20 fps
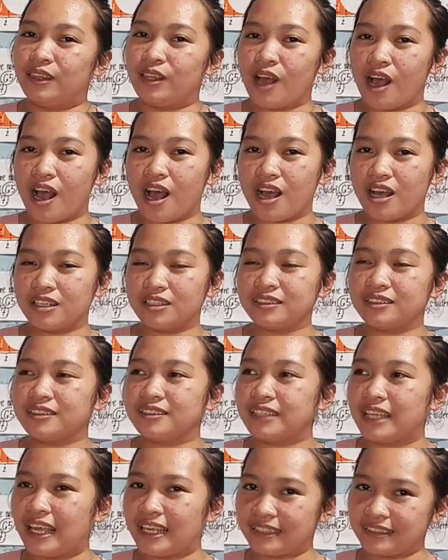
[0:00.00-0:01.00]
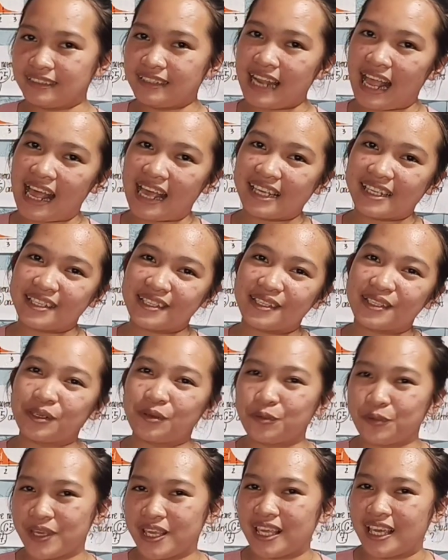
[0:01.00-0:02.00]
long and
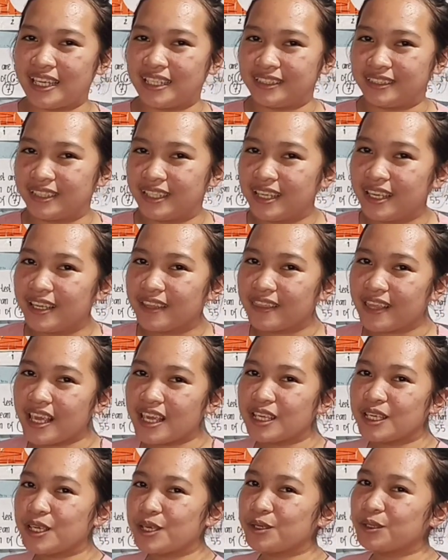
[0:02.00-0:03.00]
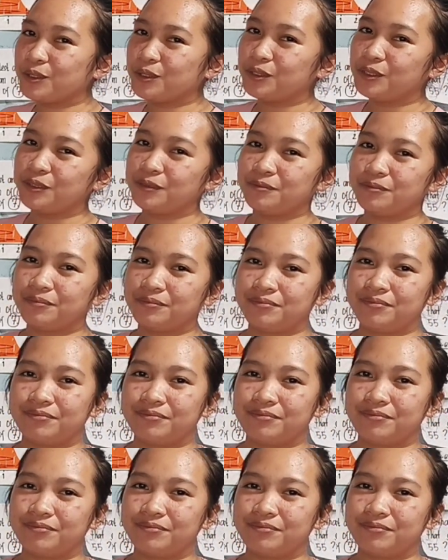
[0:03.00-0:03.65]
nice weekend. Thank you!